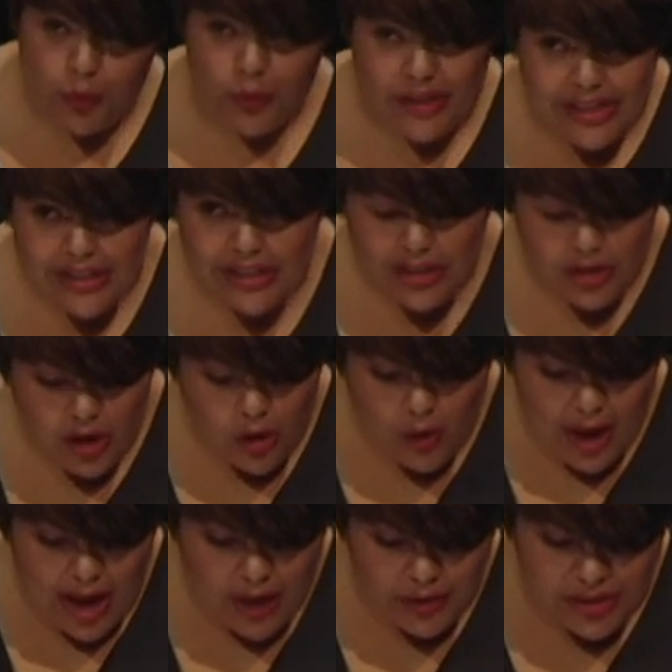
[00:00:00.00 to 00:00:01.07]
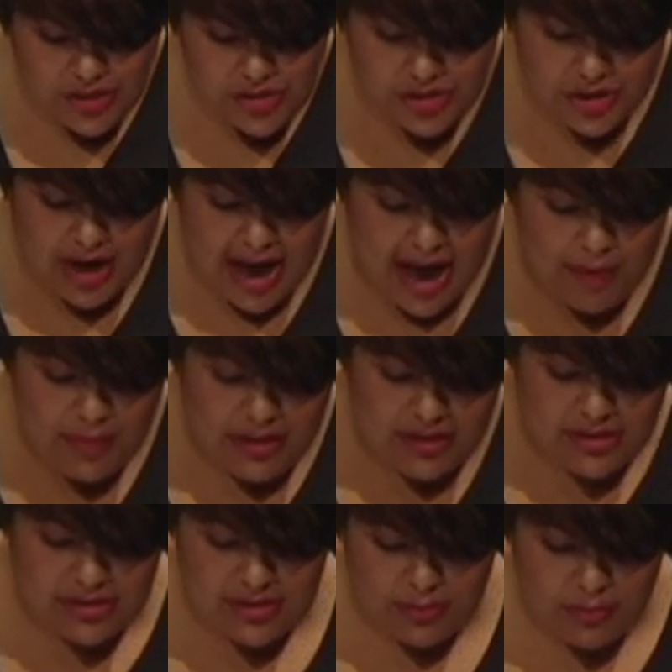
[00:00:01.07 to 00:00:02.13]
really know how Easter
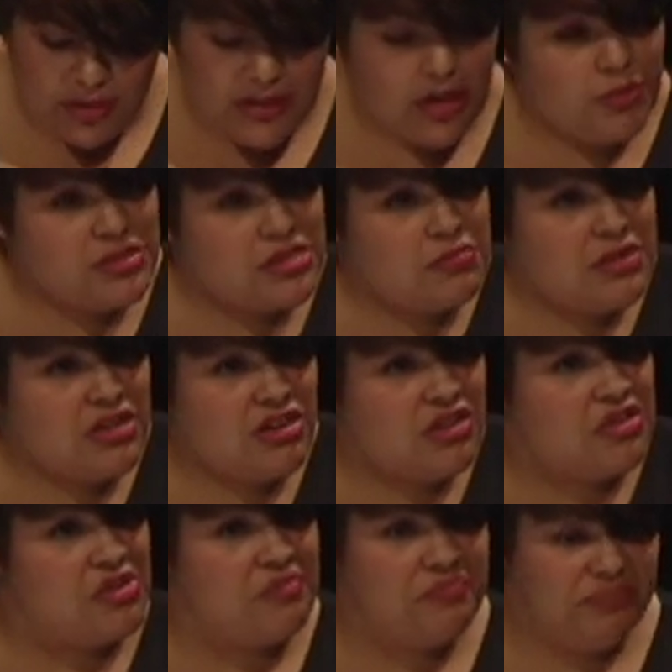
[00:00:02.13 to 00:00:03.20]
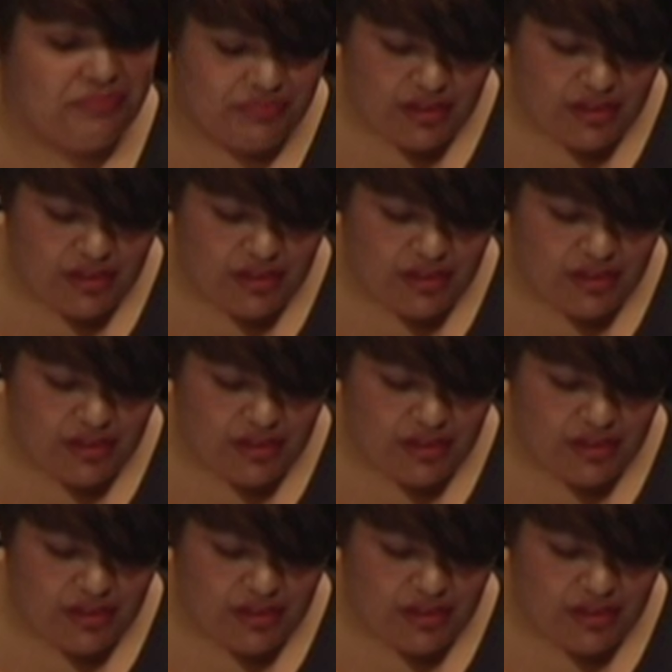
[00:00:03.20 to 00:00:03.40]
happened, but that it was a miracle.